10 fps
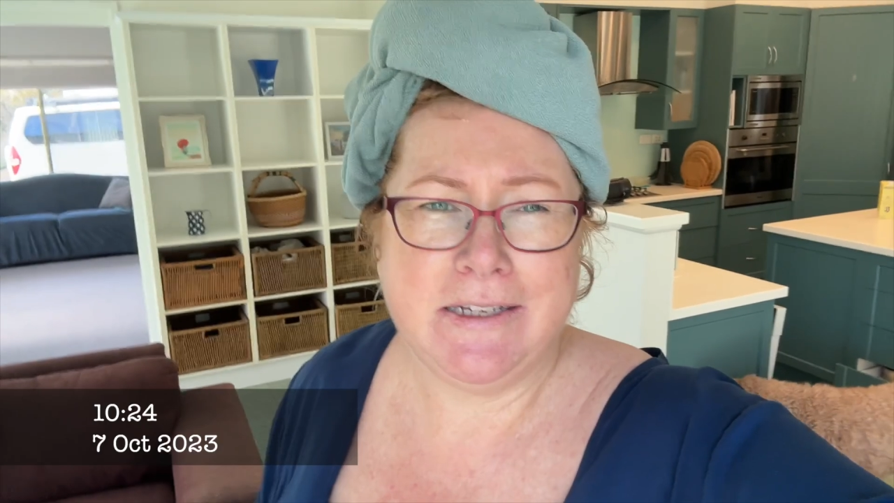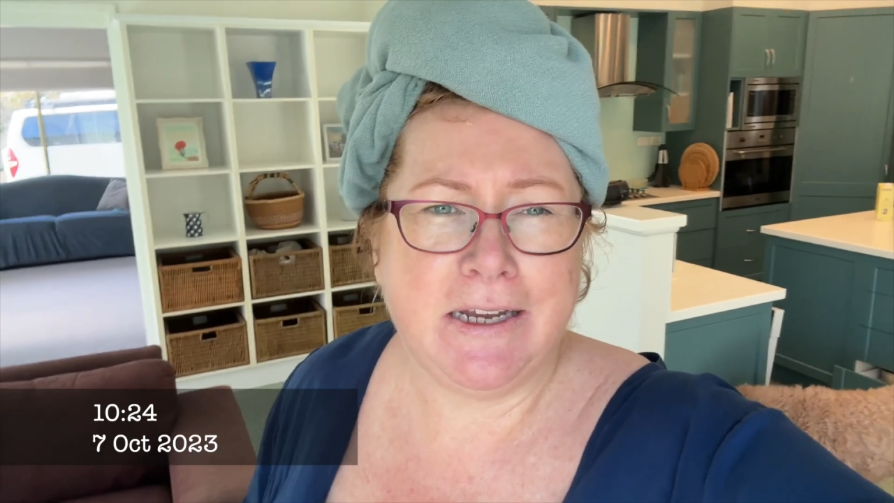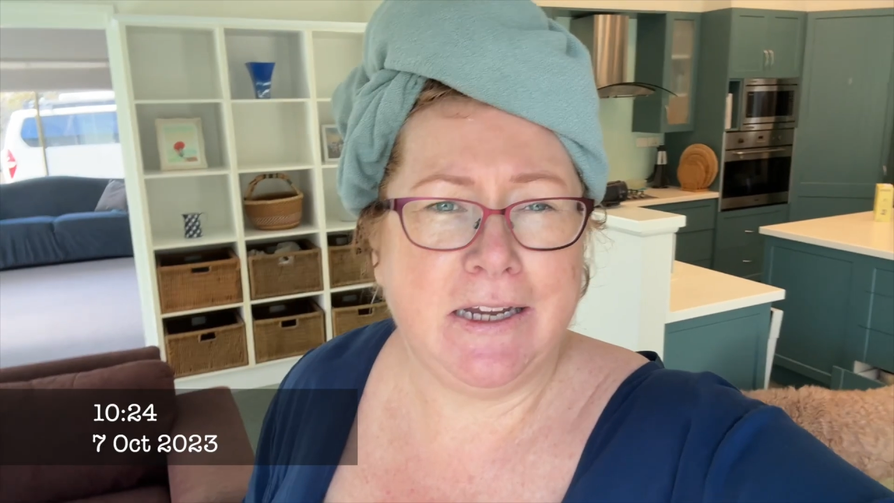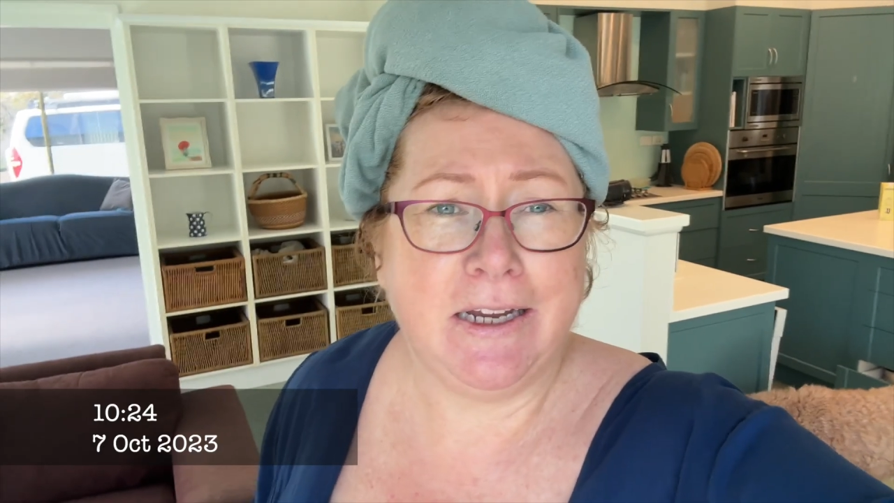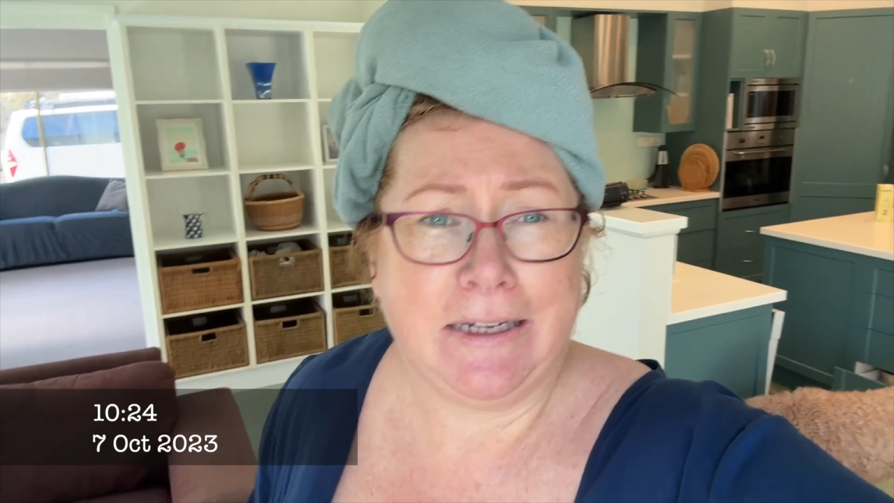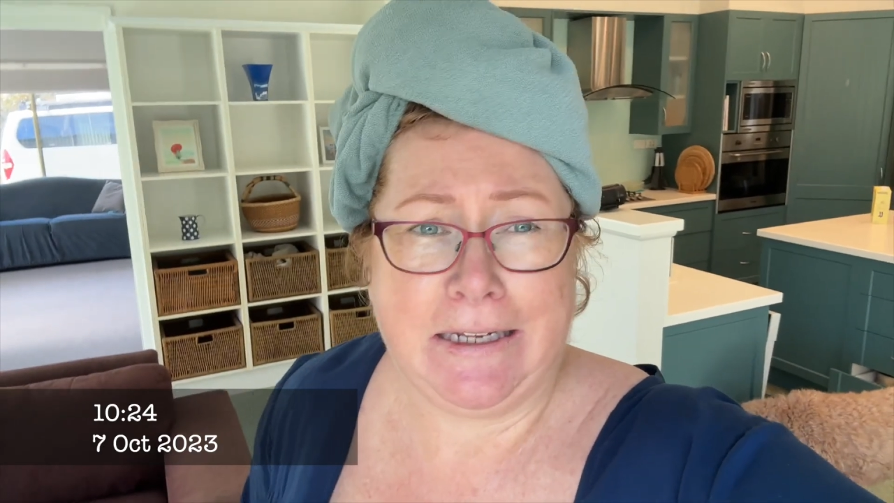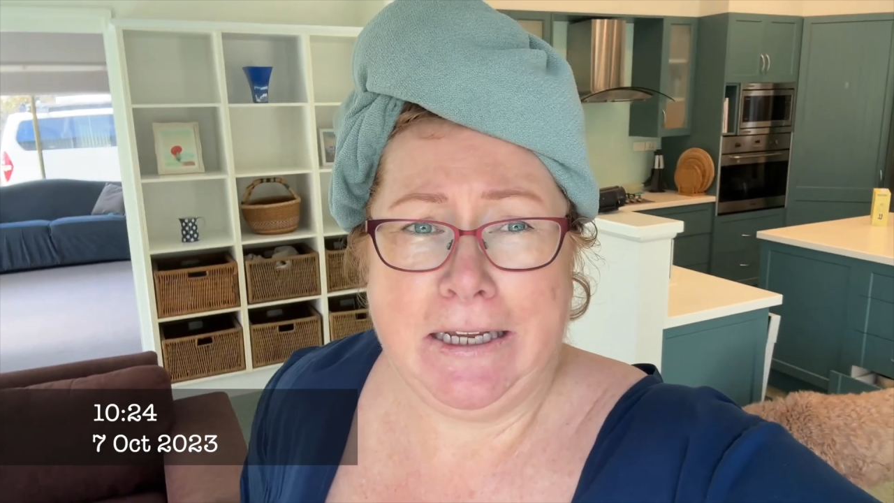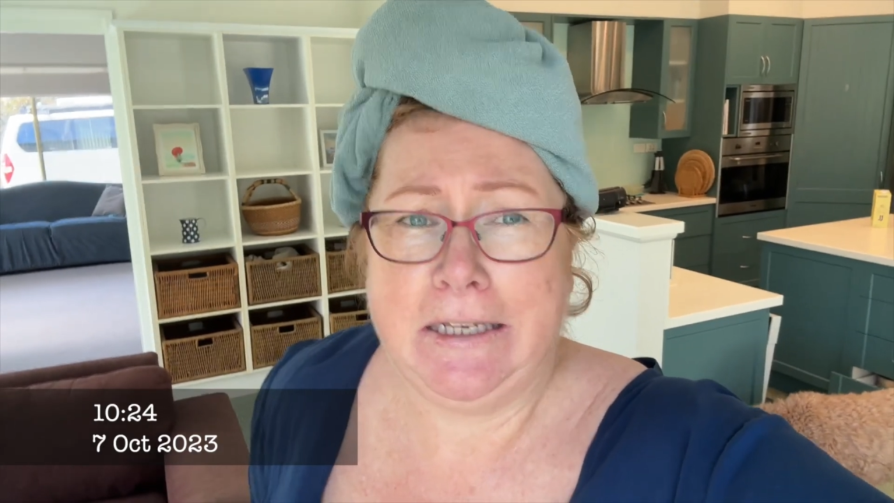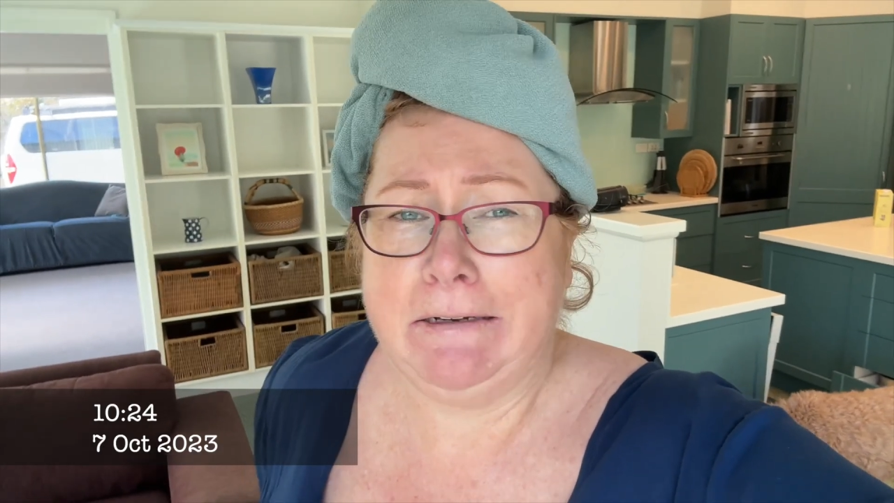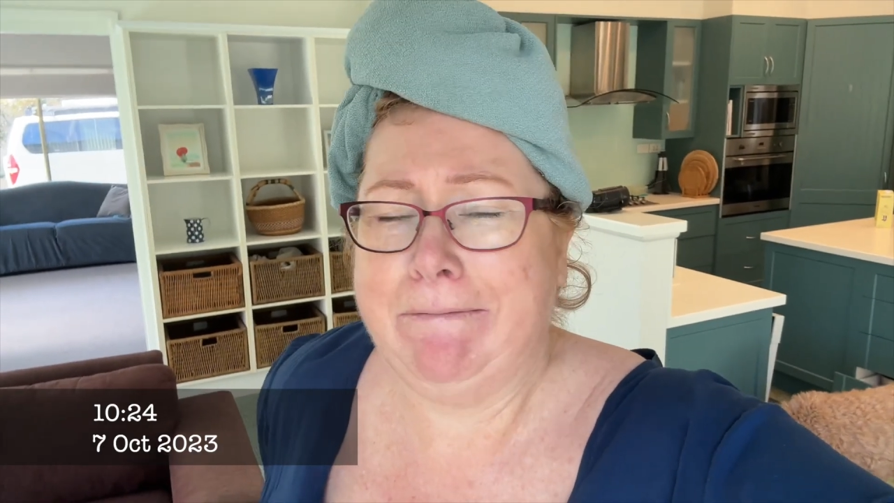day
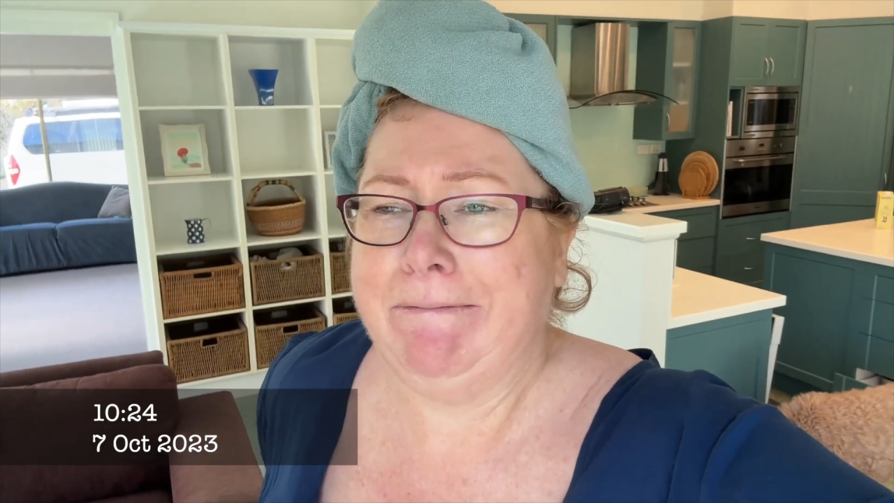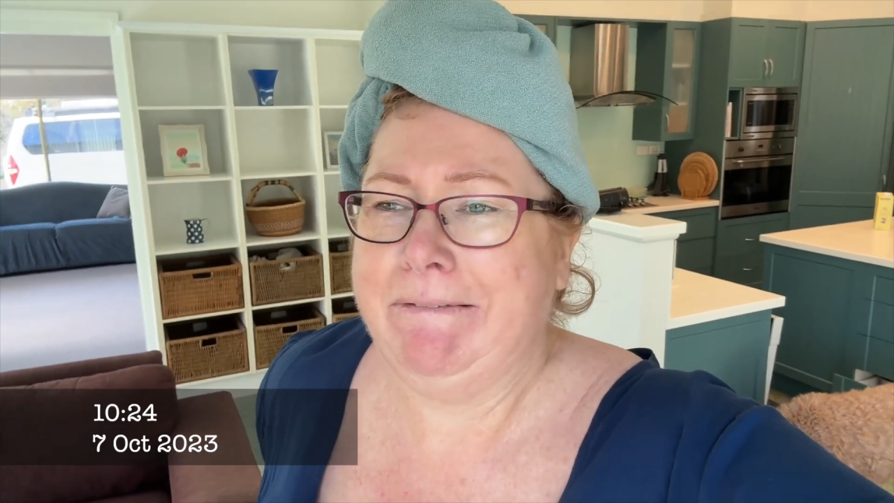again.